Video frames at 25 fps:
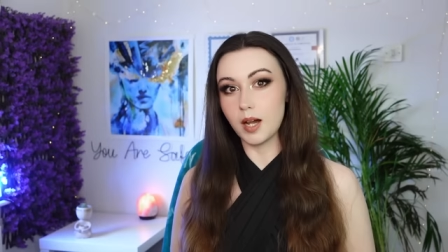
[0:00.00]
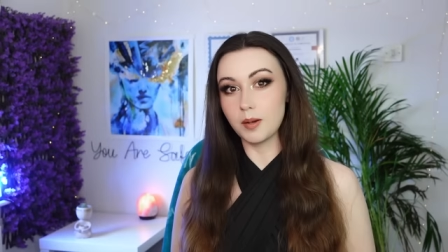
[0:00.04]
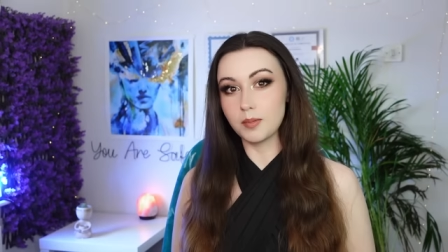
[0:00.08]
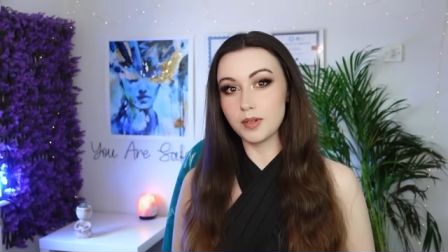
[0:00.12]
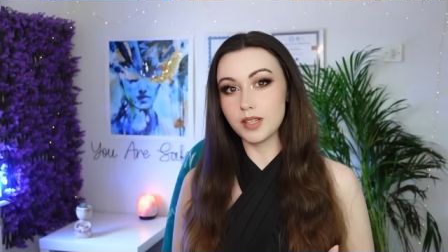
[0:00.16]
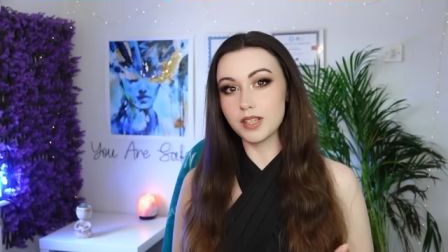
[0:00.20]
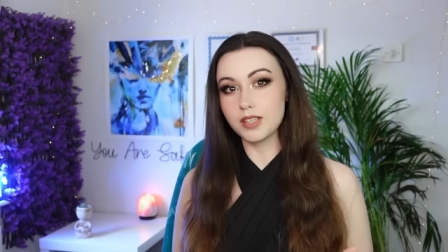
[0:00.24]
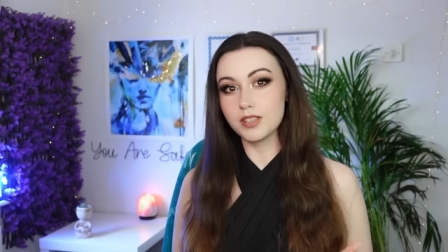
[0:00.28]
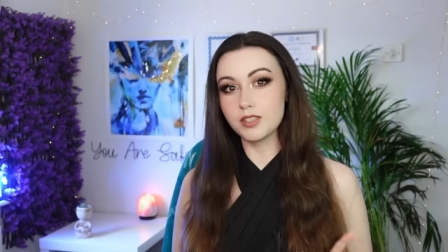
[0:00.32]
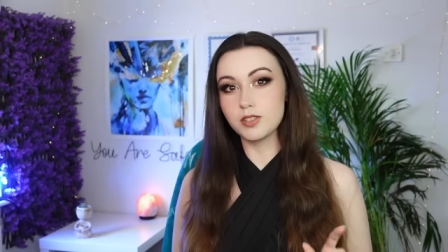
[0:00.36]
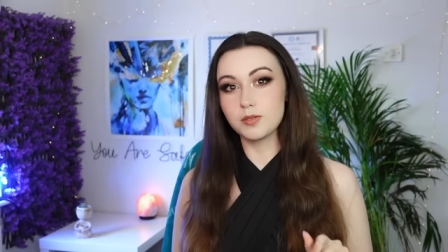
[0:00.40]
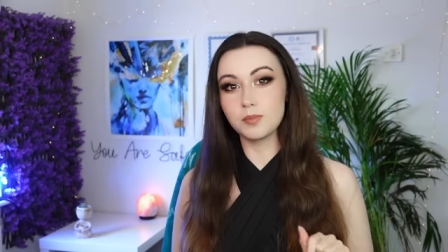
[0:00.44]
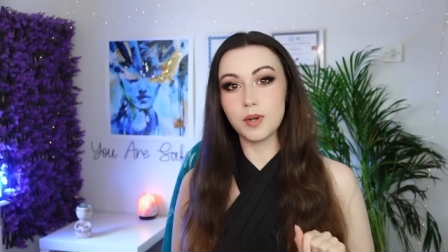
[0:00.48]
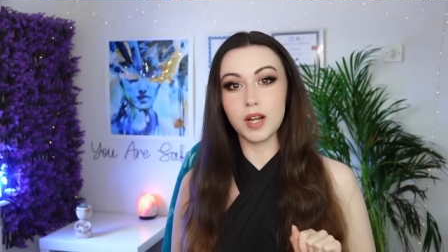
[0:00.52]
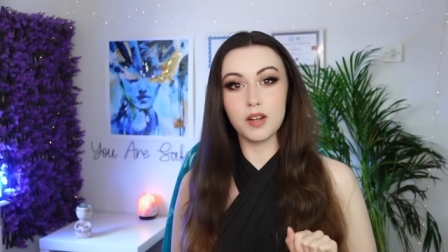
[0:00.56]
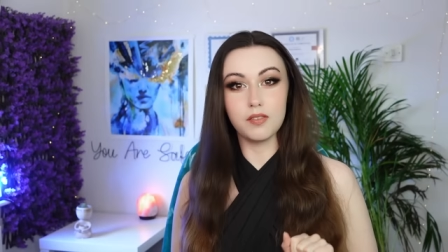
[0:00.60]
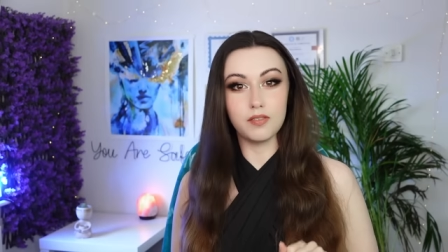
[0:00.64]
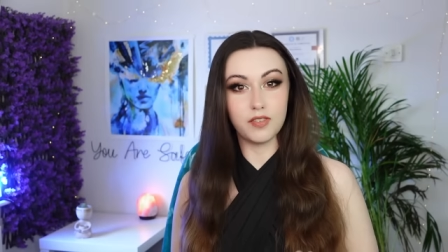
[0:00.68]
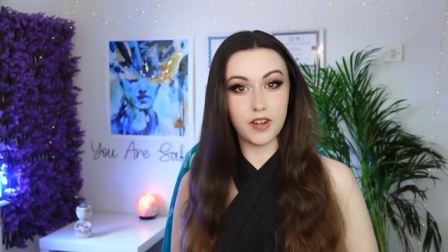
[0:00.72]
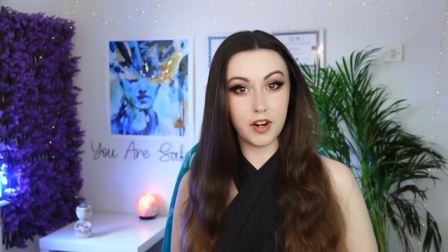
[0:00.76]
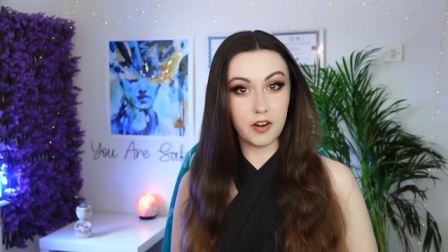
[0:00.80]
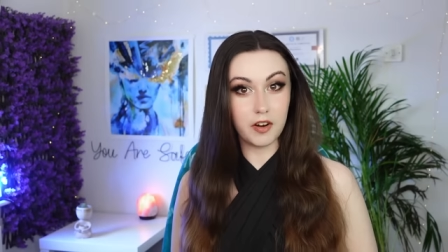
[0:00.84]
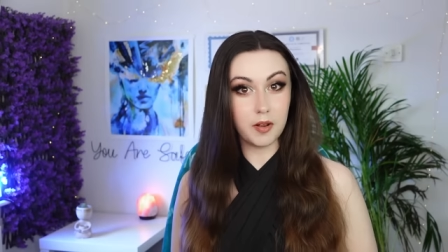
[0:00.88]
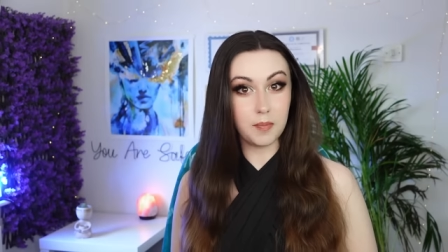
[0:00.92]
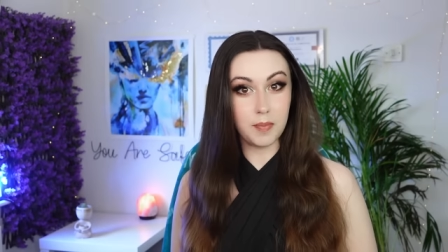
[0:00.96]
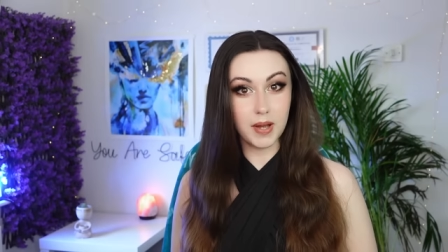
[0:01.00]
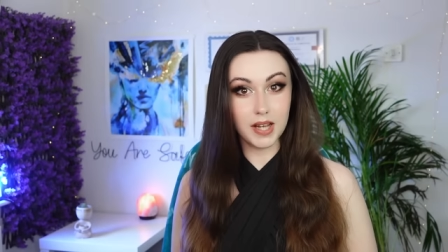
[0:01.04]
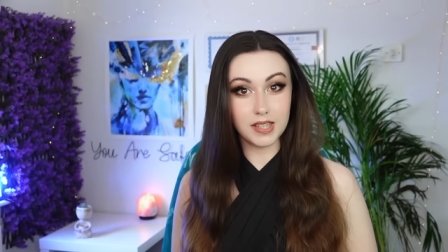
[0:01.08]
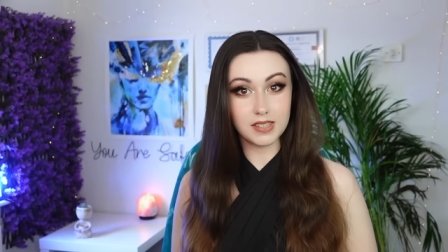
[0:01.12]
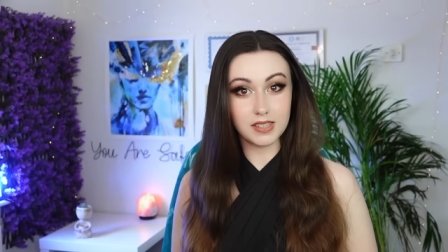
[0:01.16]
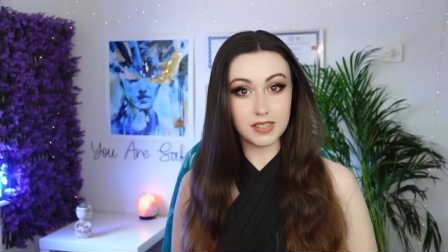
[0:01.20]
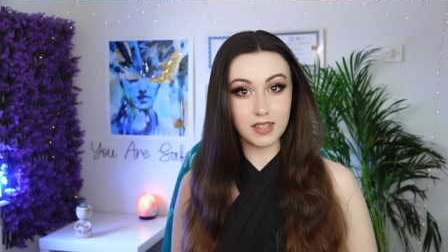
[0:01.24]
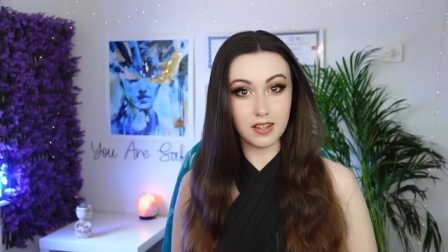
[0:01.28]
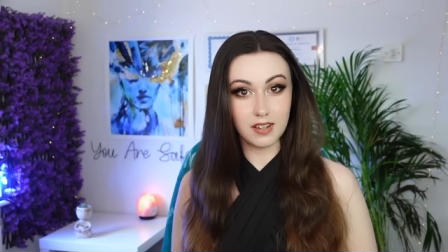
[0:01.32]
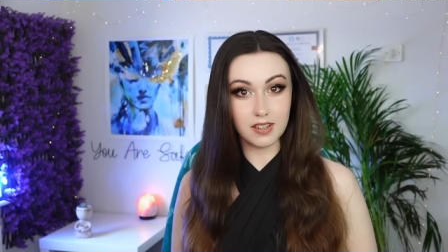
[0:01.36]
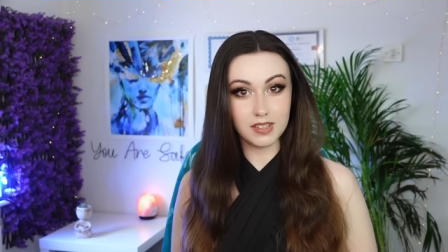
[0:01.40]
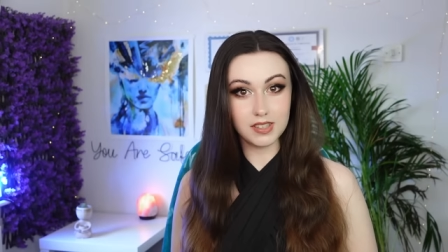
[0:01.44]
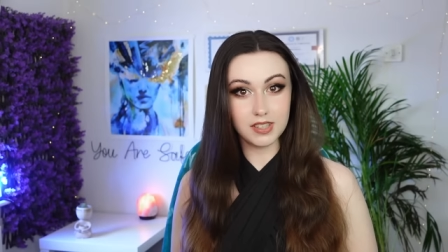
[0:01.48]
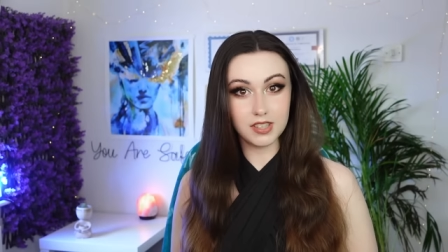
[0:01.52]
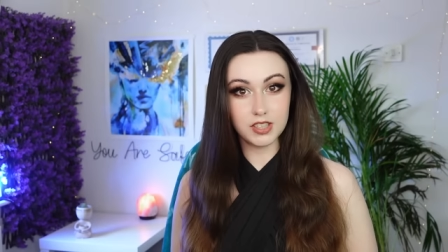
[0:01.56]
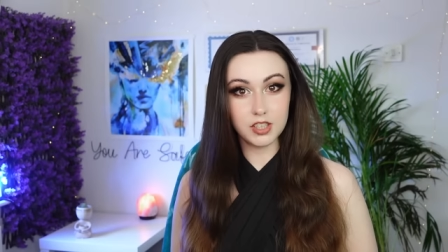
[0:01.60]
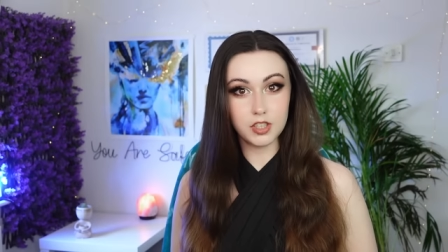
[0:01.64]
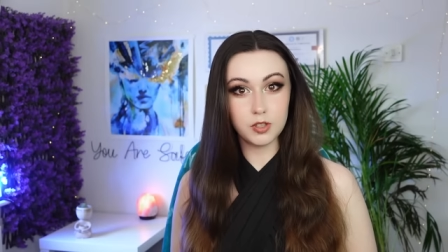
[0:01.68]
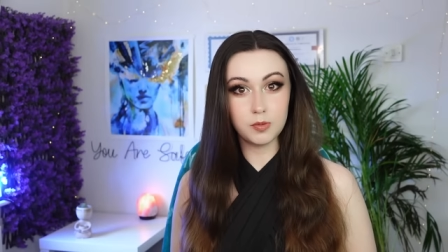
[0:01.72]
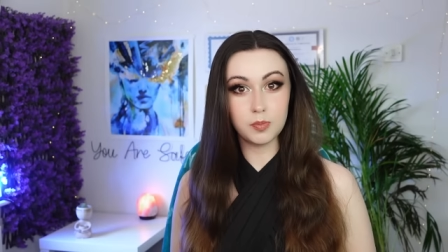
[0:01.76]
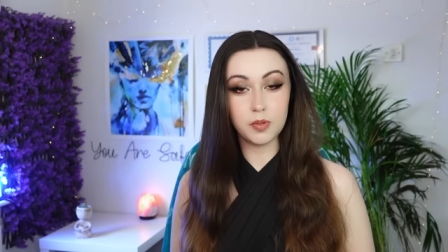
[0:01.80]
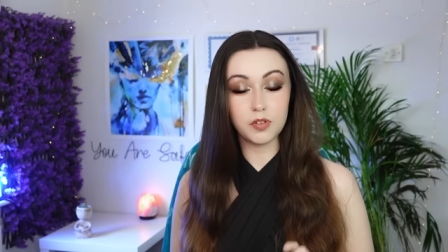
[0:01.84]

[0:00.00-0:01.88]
I'm going to do my very best to answer you,